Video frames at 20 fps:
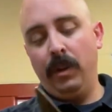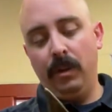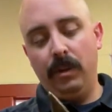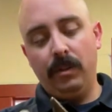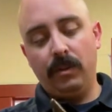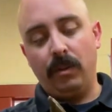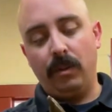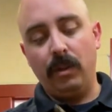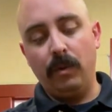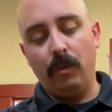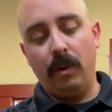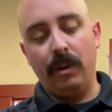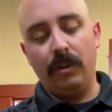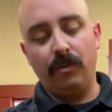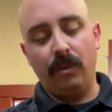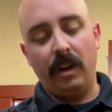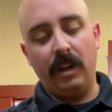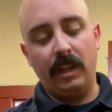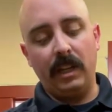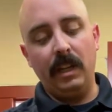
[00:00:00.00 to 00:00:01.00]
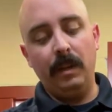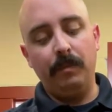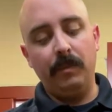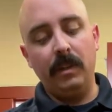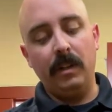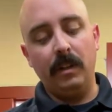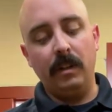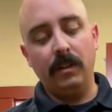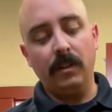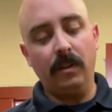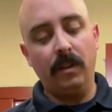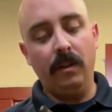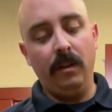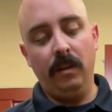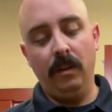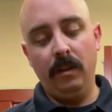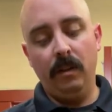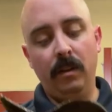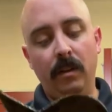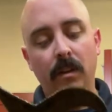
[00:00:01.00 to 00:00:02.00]
So you want to try to keep these
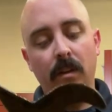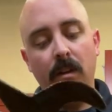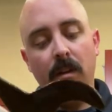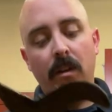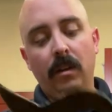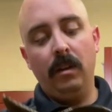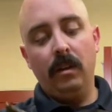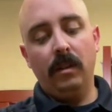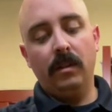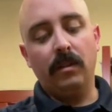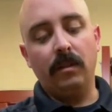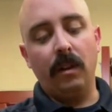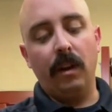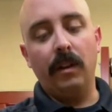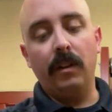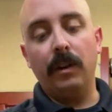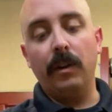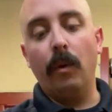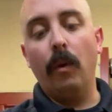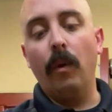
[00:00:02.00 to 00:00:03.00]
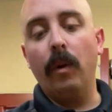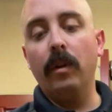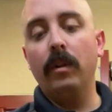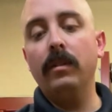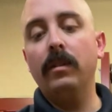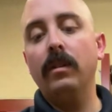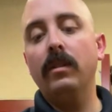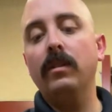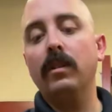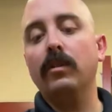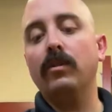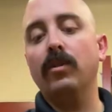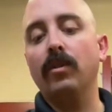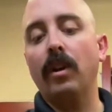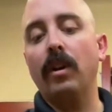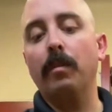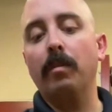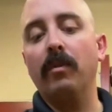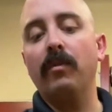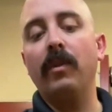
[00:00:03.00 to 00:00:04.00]
slightly oiled to try
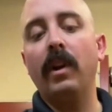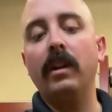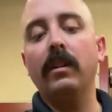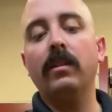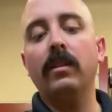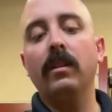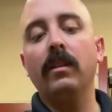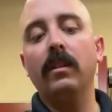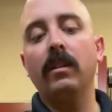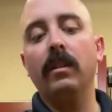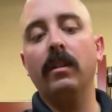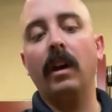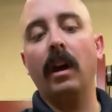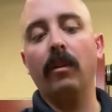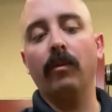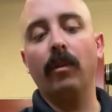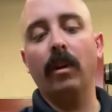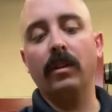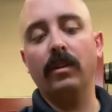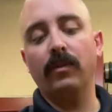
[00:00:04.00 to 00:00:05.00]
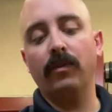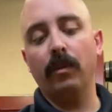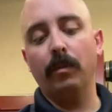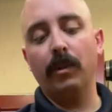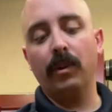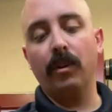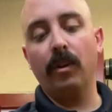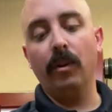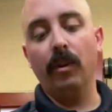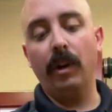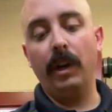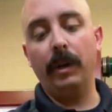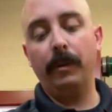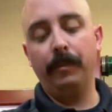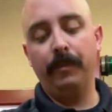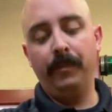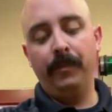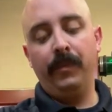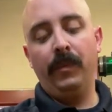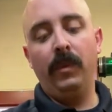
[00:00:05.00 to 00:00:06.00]
to prevent that rust from occurring.
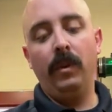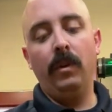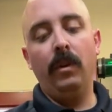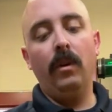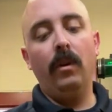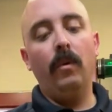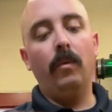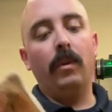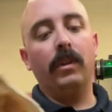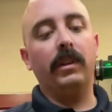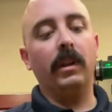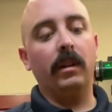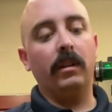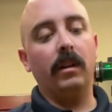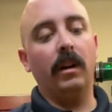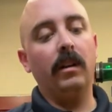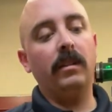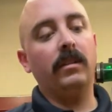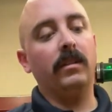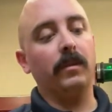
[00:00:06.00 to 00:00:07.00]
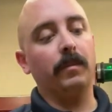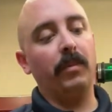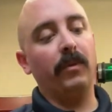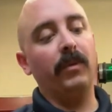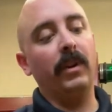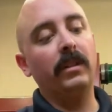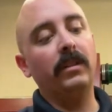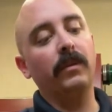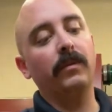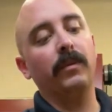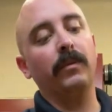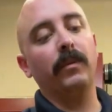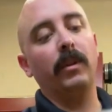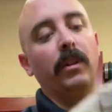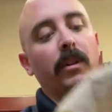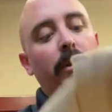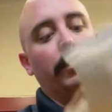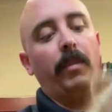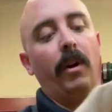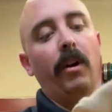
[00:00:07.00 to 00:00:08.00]
What that does is it prevents it from
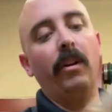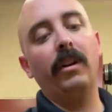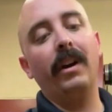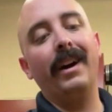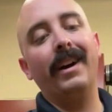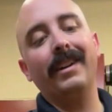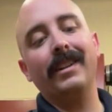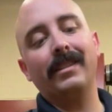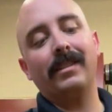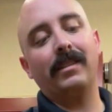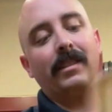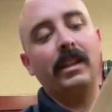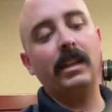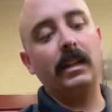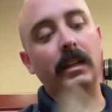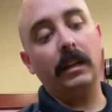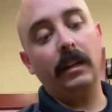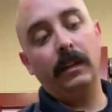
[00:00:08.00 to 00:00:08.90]
falling apart on a seam.